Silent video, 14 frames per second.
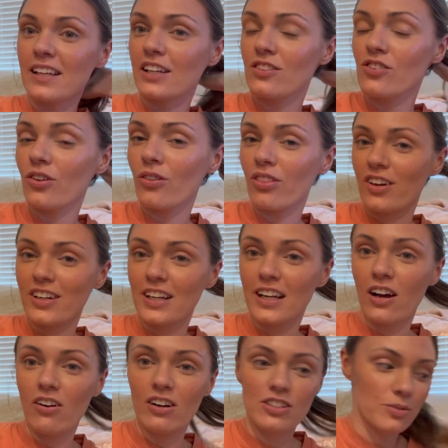like two thirty
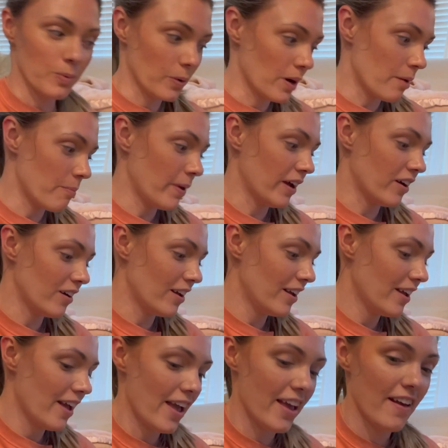now. I just woke up Harry
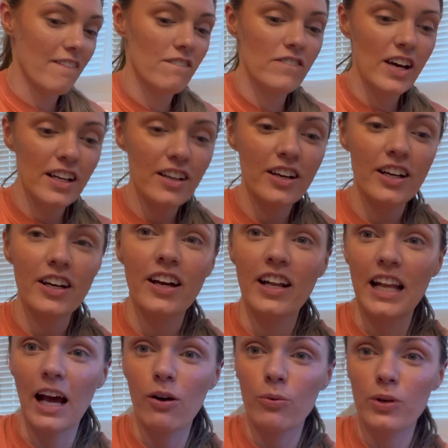and fed her, and
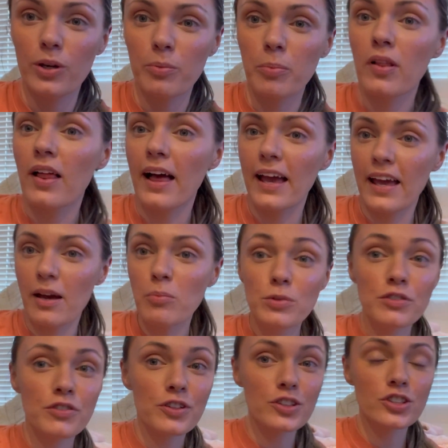now we are playing
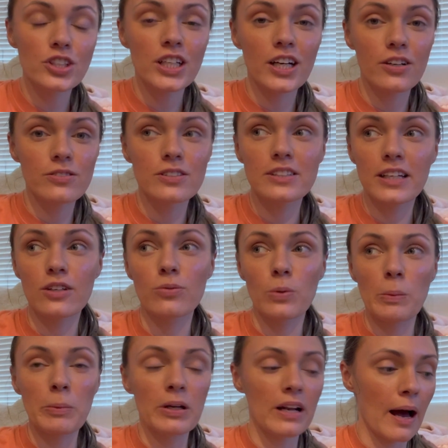before she goes and takes one
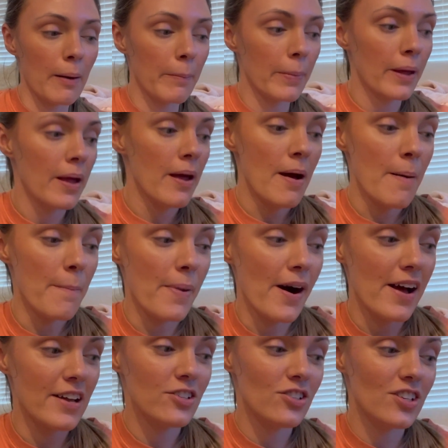more nap.
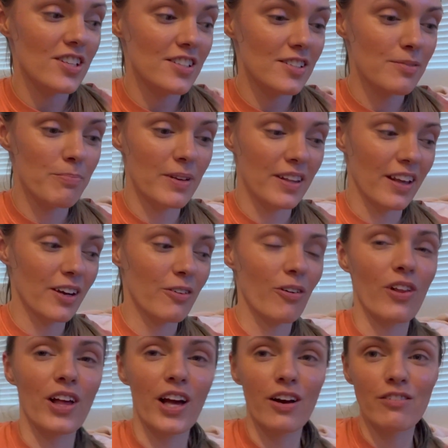But she's been like
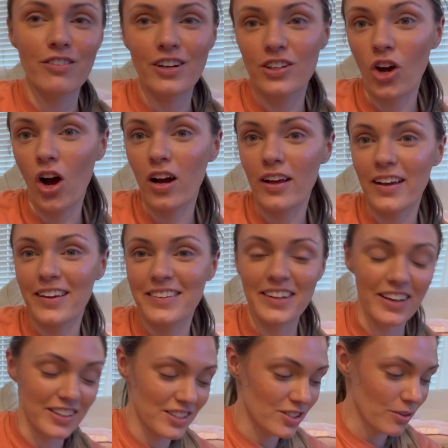rolling over and talking a
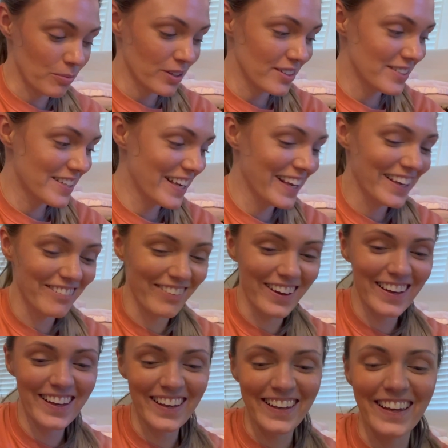ton, so I'm gonna see if I
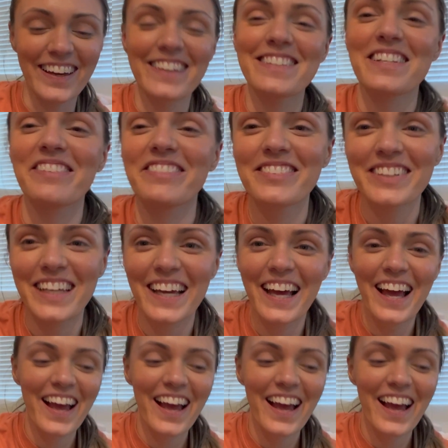can get some of it